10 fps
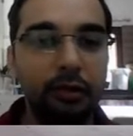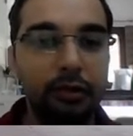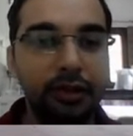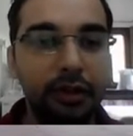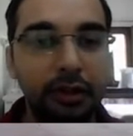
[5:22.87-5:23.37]

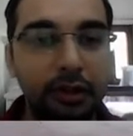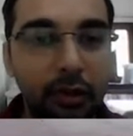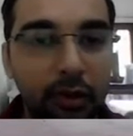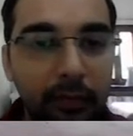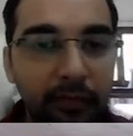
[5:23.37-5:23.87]
so this is
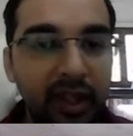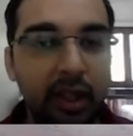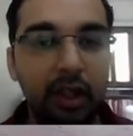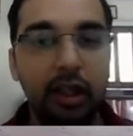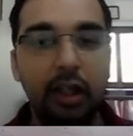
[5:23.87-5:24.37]
your
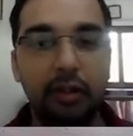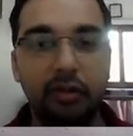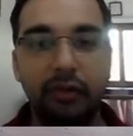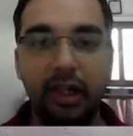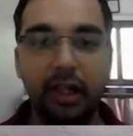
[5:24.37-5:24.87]

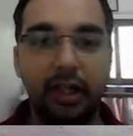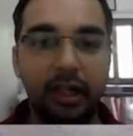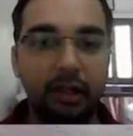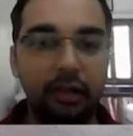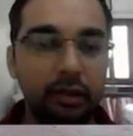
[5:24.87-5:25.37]
electrophilic
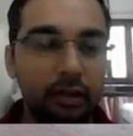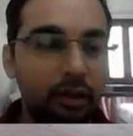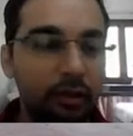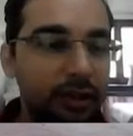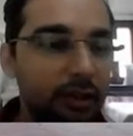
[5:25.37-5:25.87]
attack.
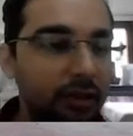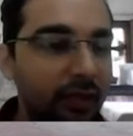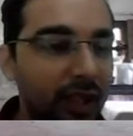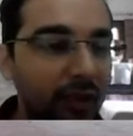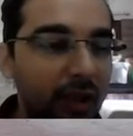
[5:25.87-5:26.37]
Now this is
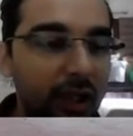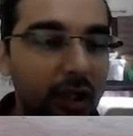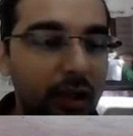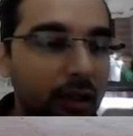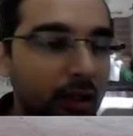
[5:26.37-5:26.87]
very,
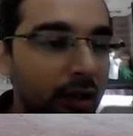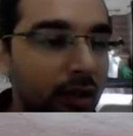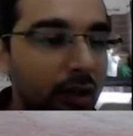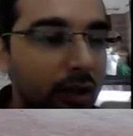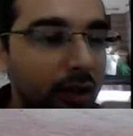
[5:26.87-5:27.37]
very
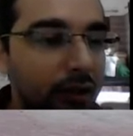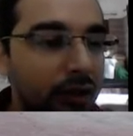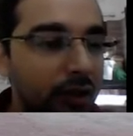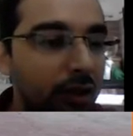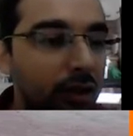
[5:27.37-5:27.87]

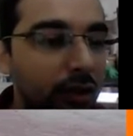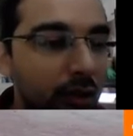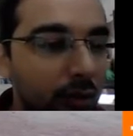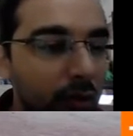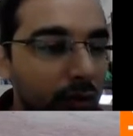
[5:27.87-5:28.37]
easy,
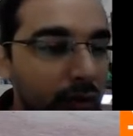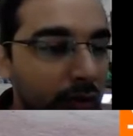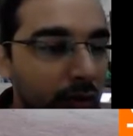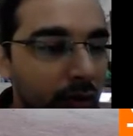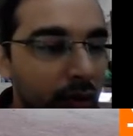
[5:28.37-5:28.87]

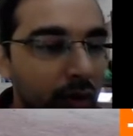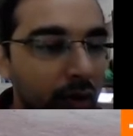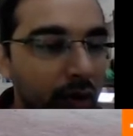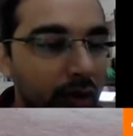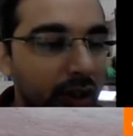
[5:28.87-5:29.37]

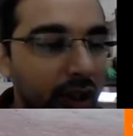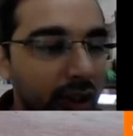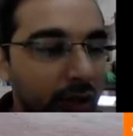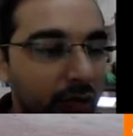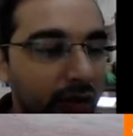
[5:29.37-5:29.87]
the
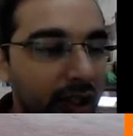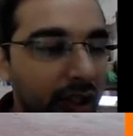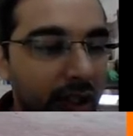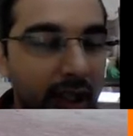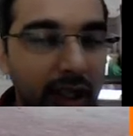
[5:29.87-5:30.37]

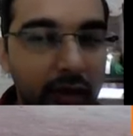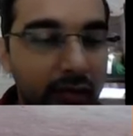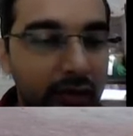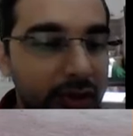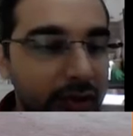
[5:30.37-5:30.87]
electrophilic
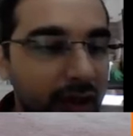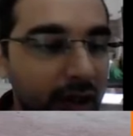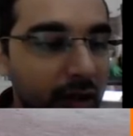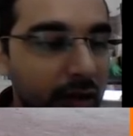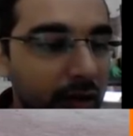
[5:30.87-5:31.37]
attack, which is
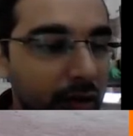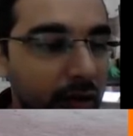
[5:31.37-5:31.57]
there.